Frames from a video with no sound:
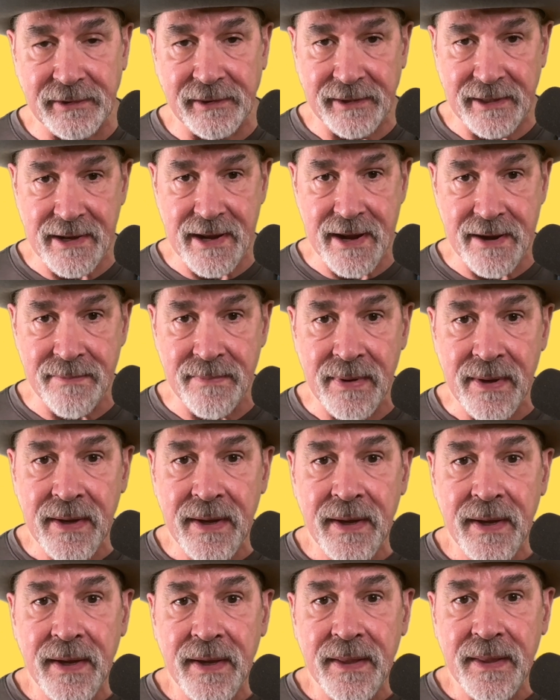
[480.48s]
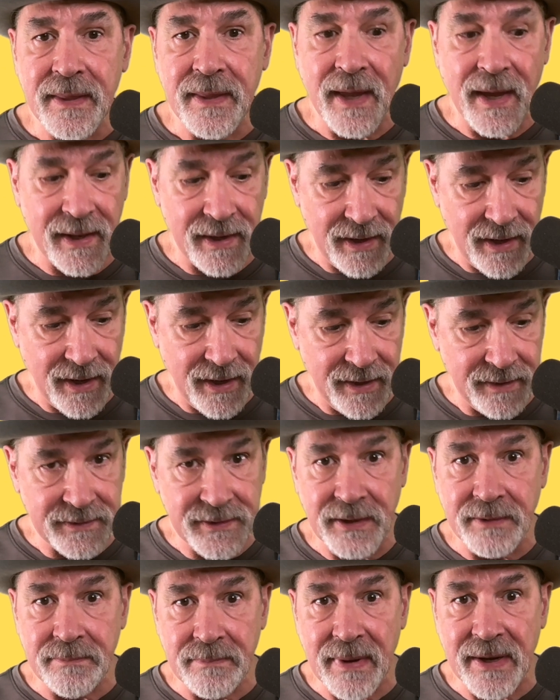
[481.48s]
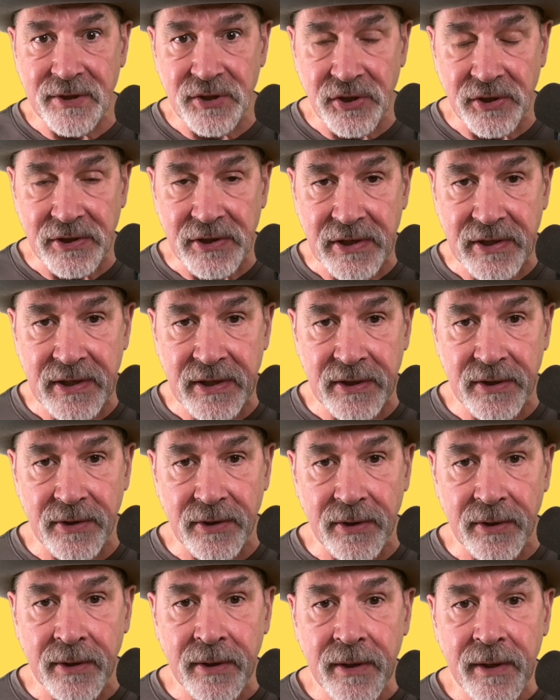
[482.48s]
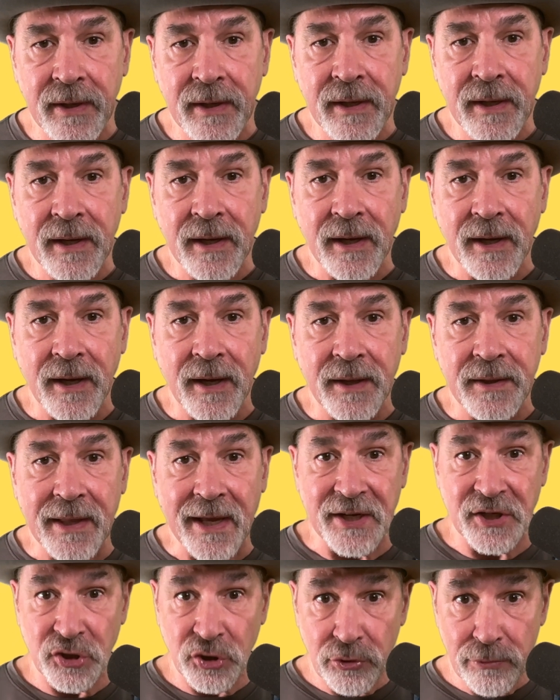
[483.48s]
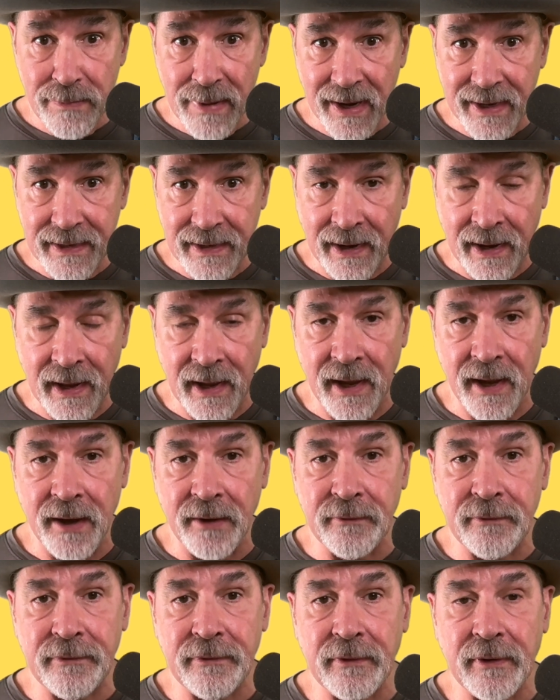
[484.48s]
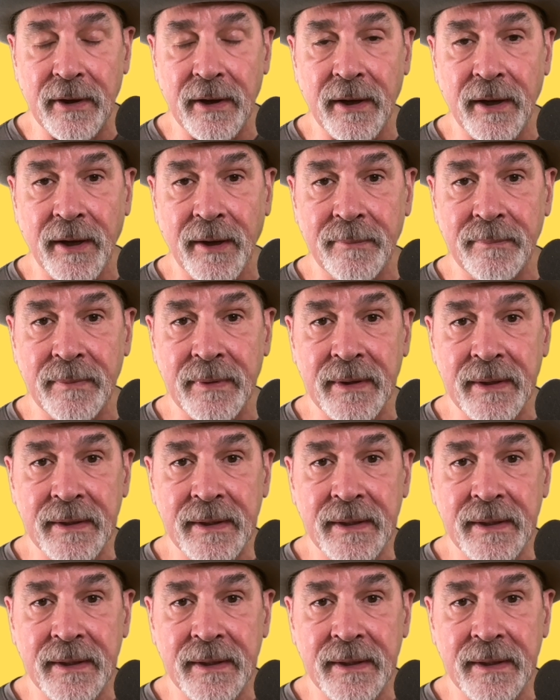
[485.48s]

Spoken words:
theme that I didn't mention here, that you might have and